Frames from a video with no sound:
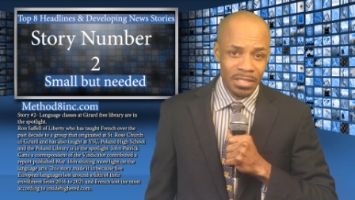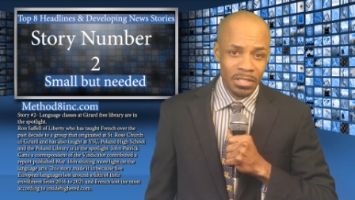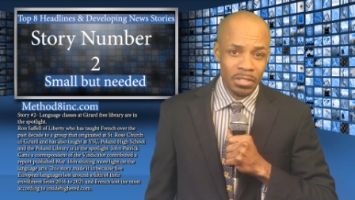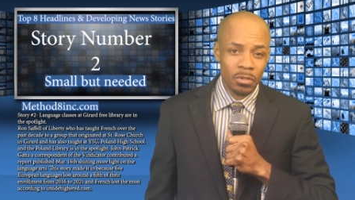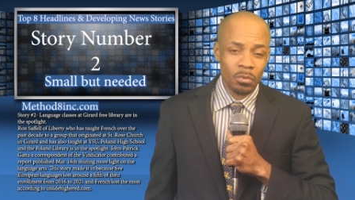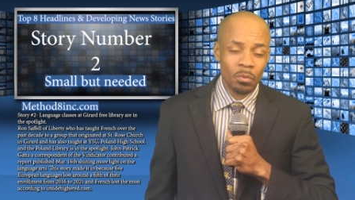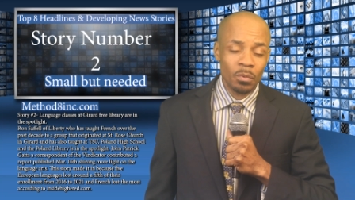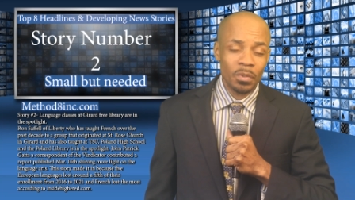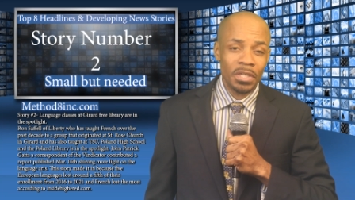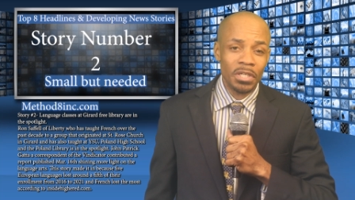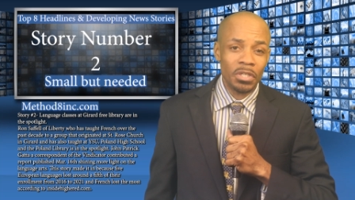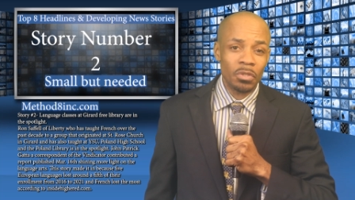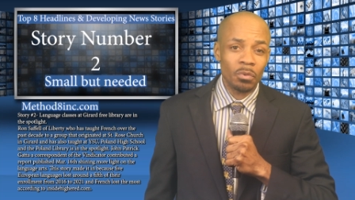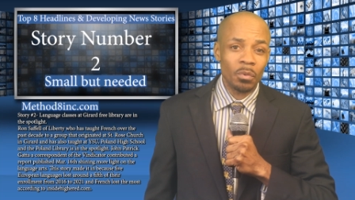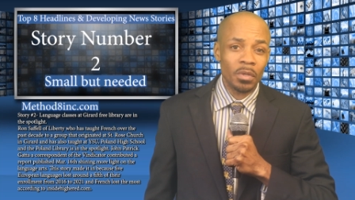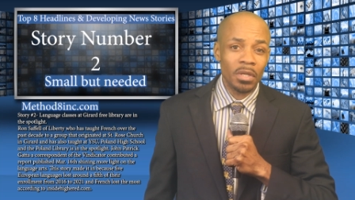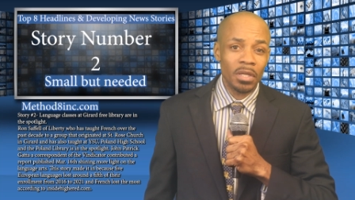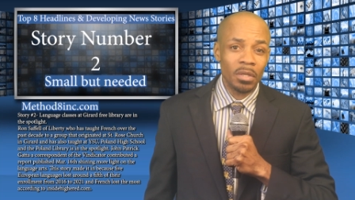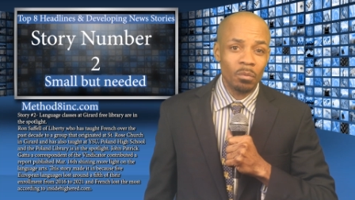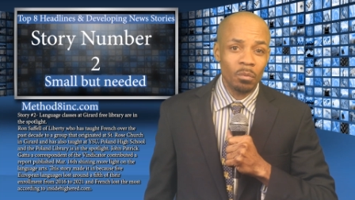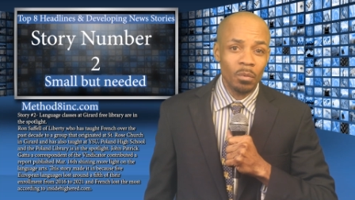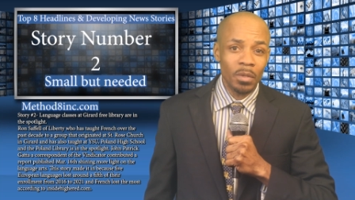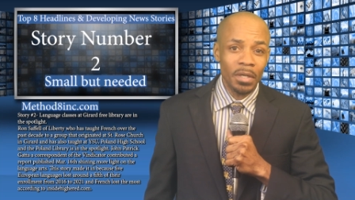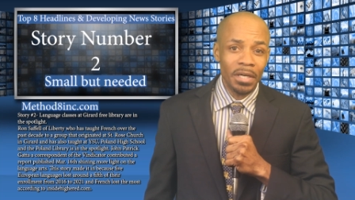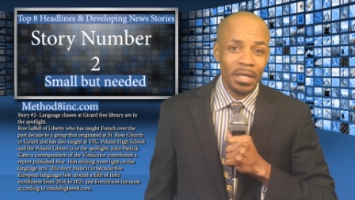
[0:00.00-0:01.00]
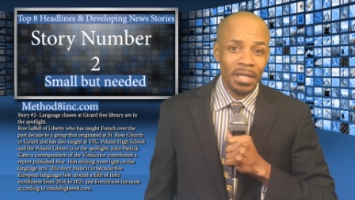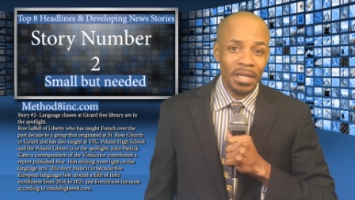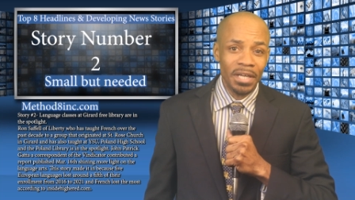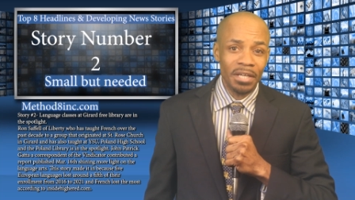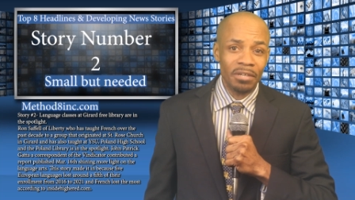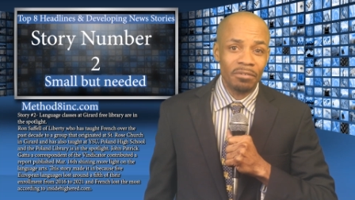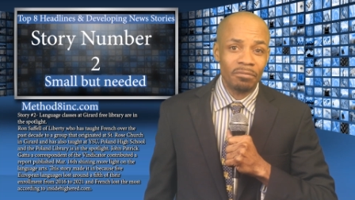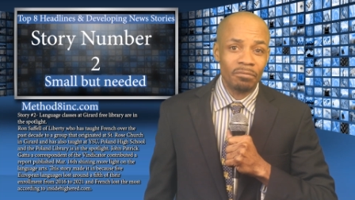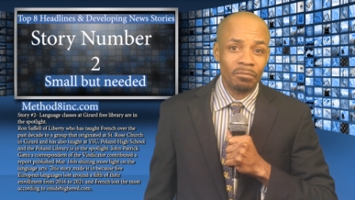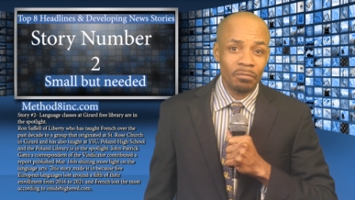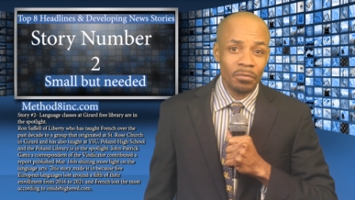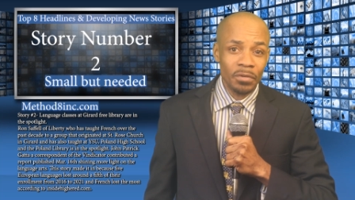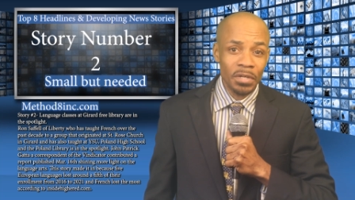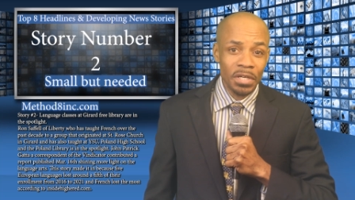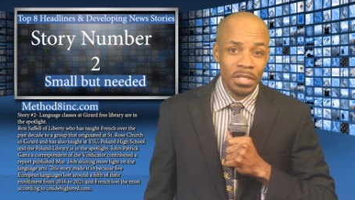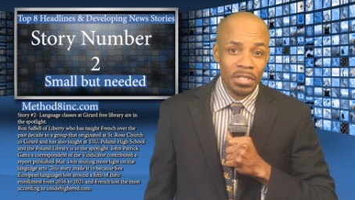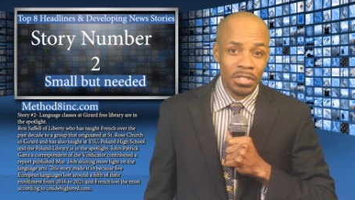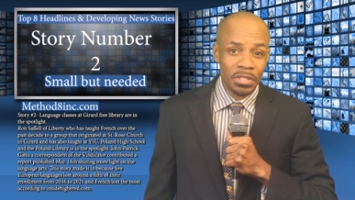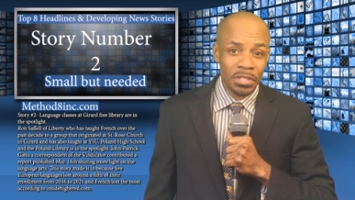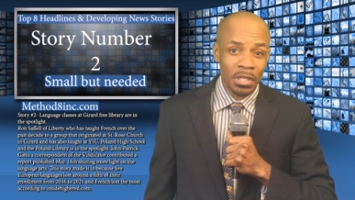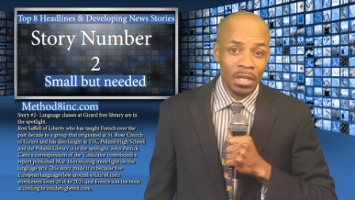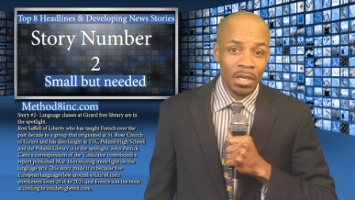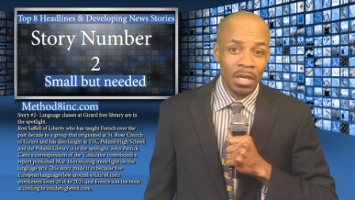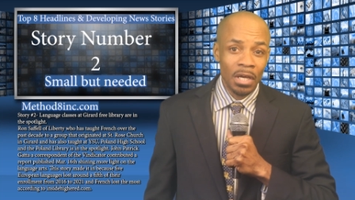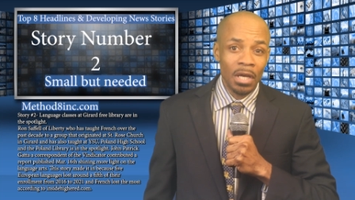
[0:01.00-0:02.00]
to 2021, and
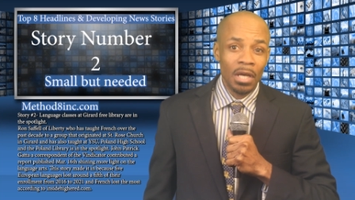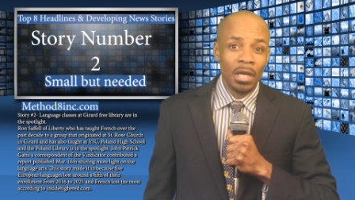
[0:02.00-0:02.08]
French